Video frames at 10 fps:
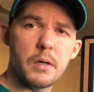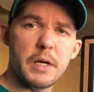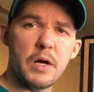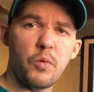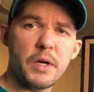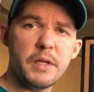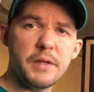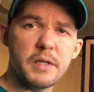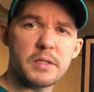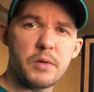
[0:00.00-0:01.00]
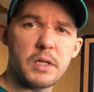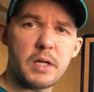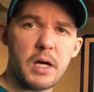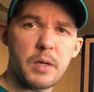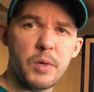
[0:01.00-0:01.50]
All right, now one of the things I wanna
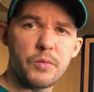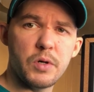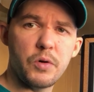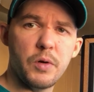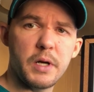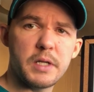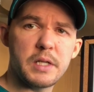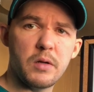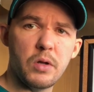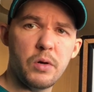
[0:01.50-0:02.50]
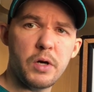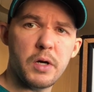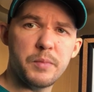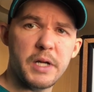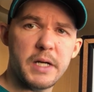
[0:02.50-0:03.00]
talk about real quick is how low
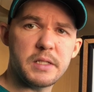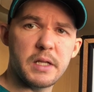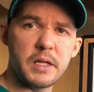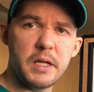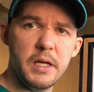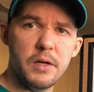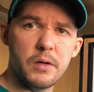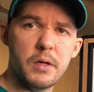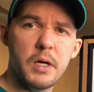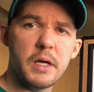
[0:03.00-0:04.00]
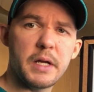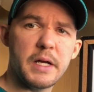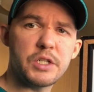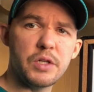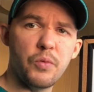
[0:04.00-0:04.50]
carb diets like keto can
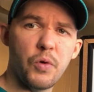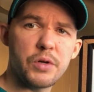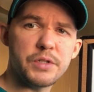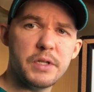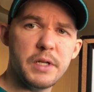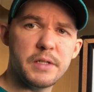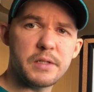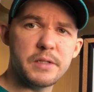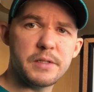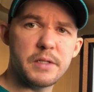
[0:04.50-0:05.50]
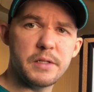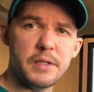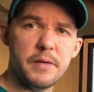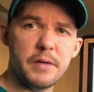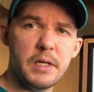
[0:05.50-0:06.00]
actually worsen insulin
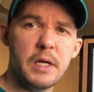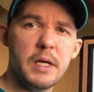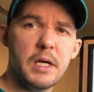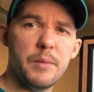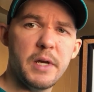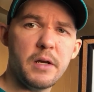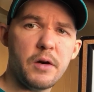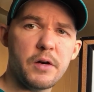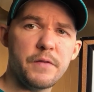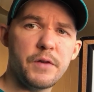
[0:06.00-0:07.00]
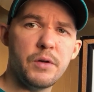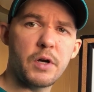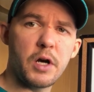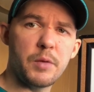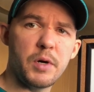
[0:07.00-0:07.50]
sensitivity and make it harder for you to
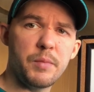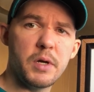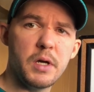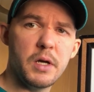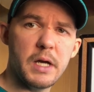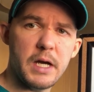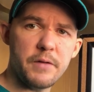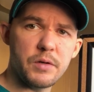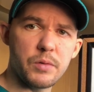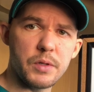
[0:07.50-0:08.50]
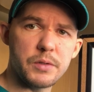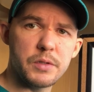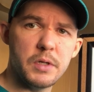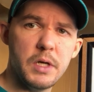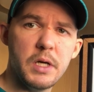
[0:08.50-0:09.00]
carb up
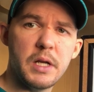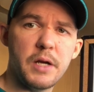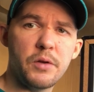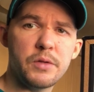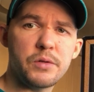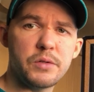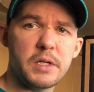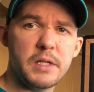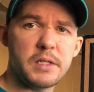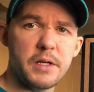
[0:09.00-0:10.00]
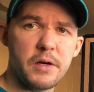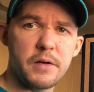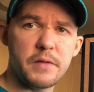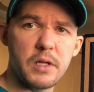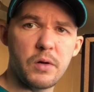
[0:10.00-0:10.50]
afterwards. Now I know this goes against the
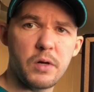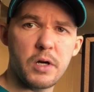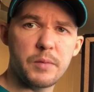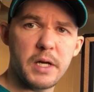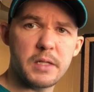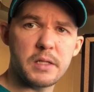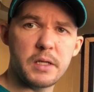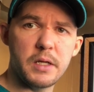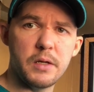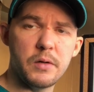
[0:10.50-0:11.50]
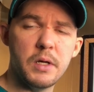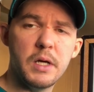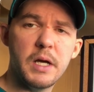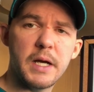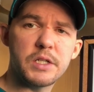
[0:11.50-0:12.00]
narrative that low carb diets like keto
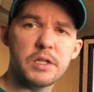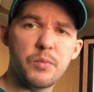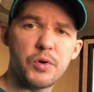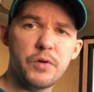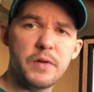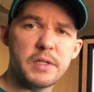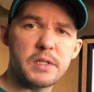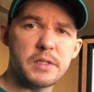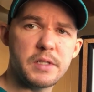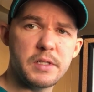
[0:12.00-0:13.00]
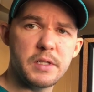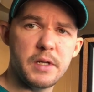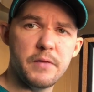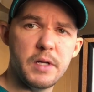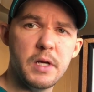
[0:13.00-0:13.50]
actually improve insulin
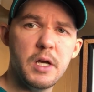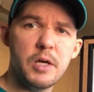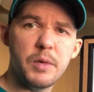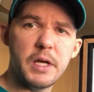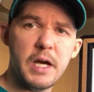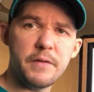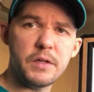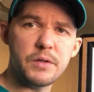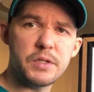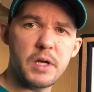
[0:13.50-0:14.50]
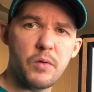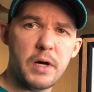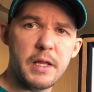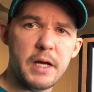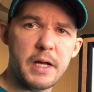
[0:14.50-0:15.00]
sensitivity, but you have to understand
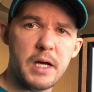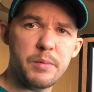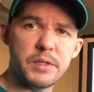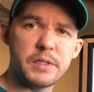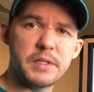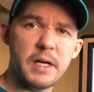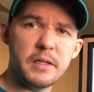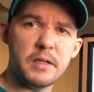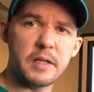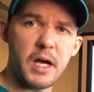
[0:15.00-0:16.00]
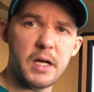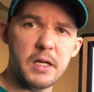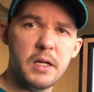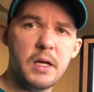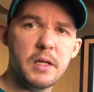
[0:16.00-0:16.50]
why that happens. It's not the
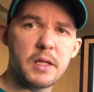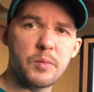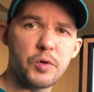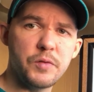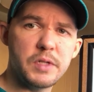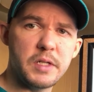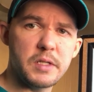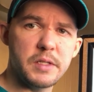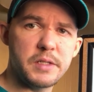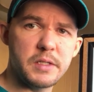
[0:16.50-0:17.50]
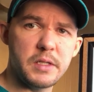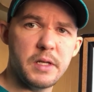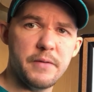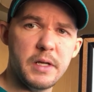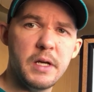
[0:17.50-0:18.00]
diet that improves insulin
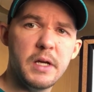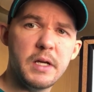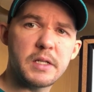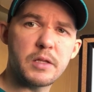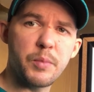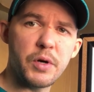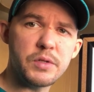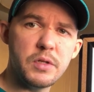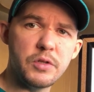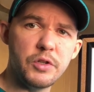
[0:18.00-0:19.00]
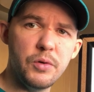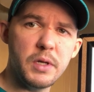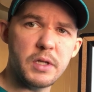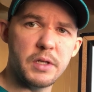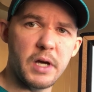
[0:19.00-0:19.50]
sensitivity, it's that the person
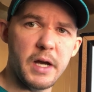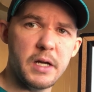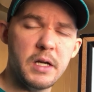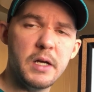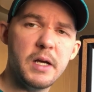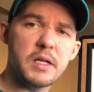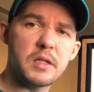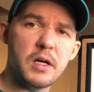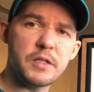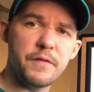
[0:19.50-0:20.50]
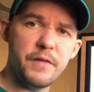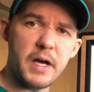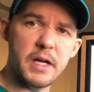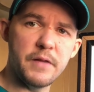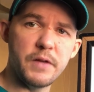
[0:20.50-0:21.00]
doing the diet has lost
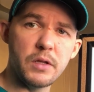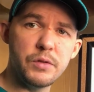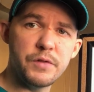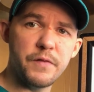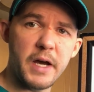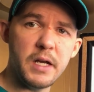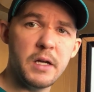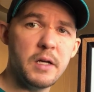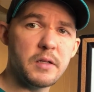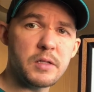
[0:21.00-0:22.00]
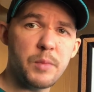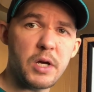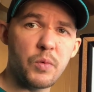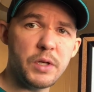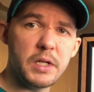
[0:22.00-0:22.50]
fat. If you lose fat, doesn't
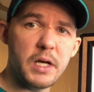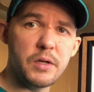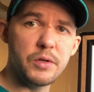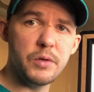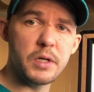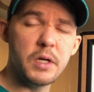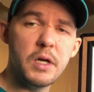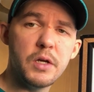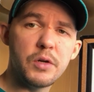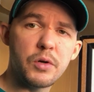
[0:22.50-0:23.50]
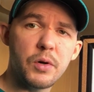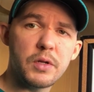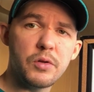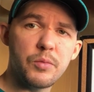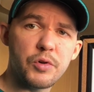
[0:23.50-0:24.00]
matter what diet you're doing, you're
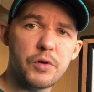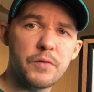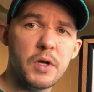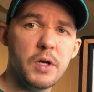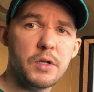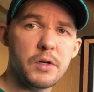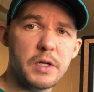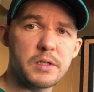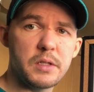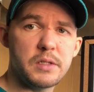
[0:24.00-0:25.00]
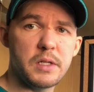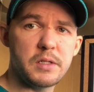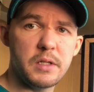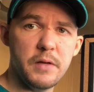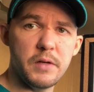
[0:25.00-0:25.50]
going to improve your insulin
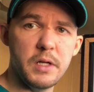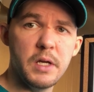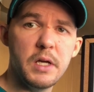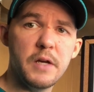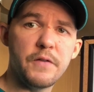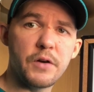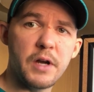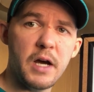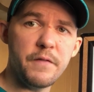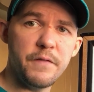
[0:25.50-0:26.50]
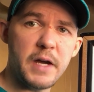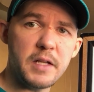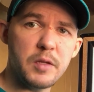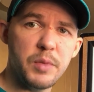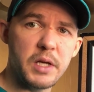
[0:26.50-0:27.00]
sensitivity. If you're not
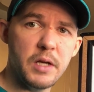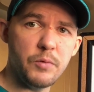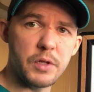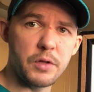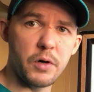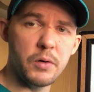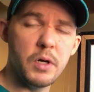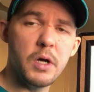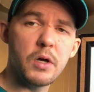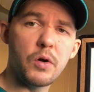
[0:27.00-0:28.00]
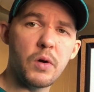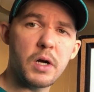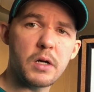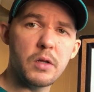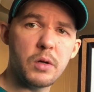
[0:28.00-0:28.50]
fat to begin with though,
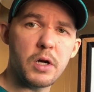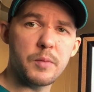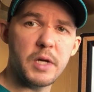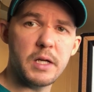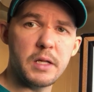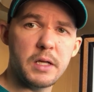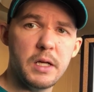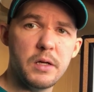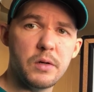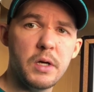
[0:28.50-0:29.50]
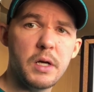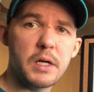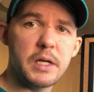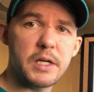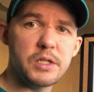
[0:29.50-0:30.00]
going on a low carb diet like keto
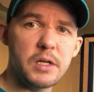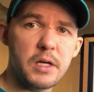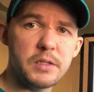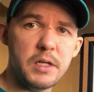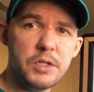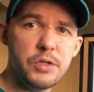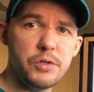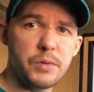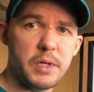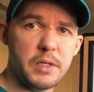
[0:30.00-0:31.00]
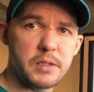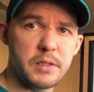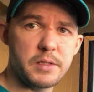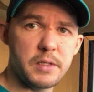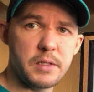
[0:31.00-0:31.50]
can actually cause issues with
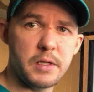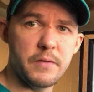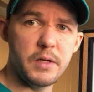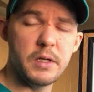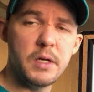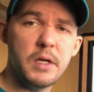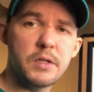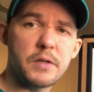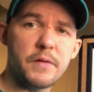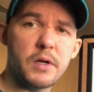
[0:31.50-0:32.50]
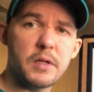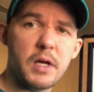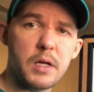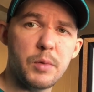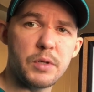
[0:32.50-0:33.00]
insulin sensitivity, so I figured I'd
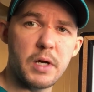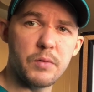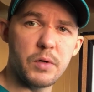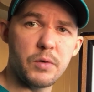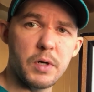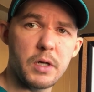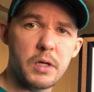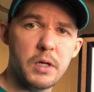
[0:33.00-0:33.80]
talk about that real quick.